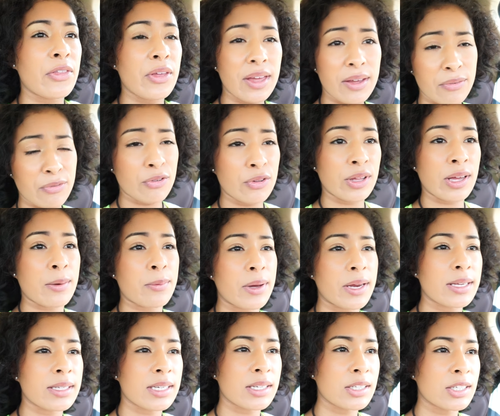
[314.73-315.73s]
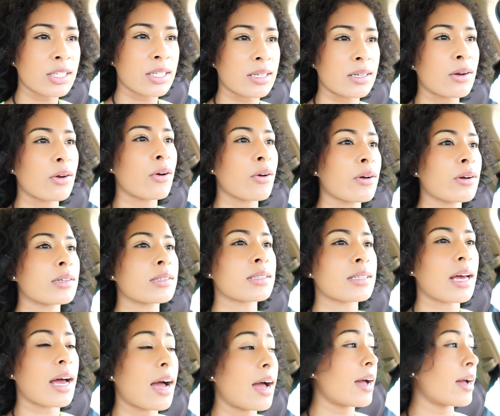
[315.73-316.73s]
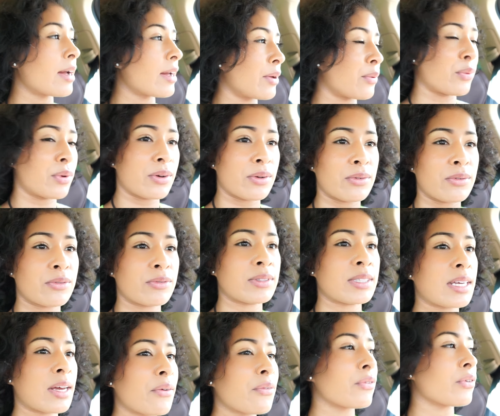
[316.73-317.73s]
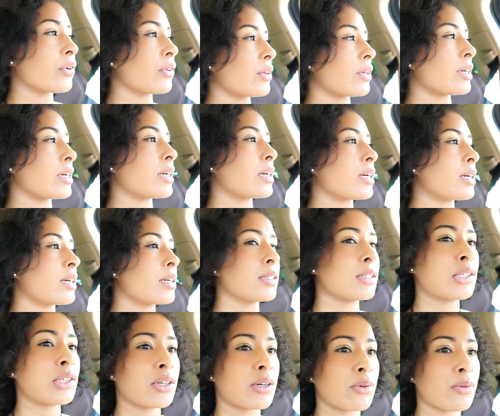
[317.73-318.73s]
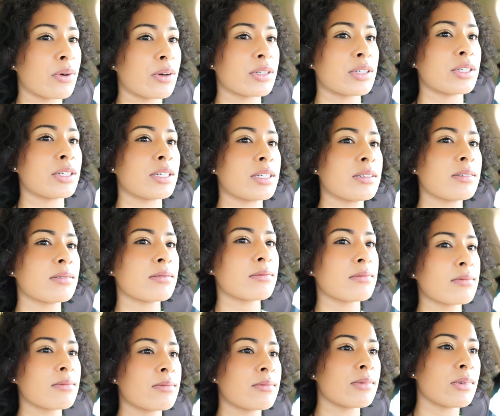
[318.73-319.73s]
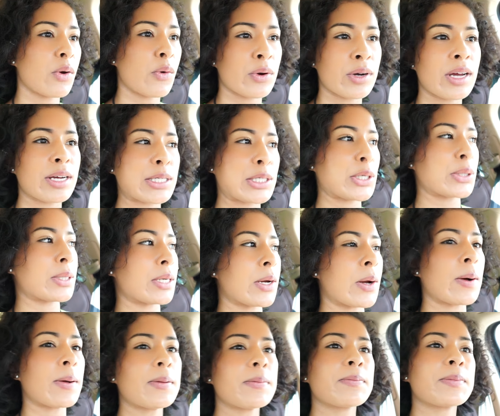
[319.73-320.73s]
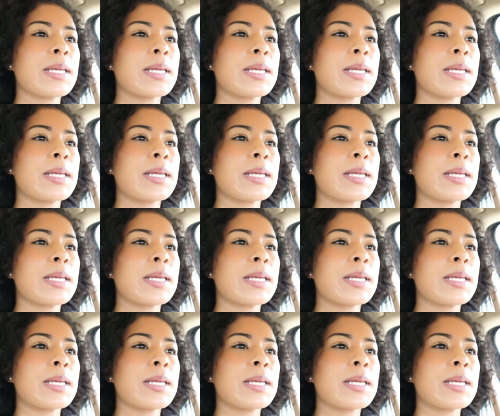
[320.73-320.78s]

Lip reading: Thankfully I pay attention, or else I would have definitely took a wrong turn or not turned at all.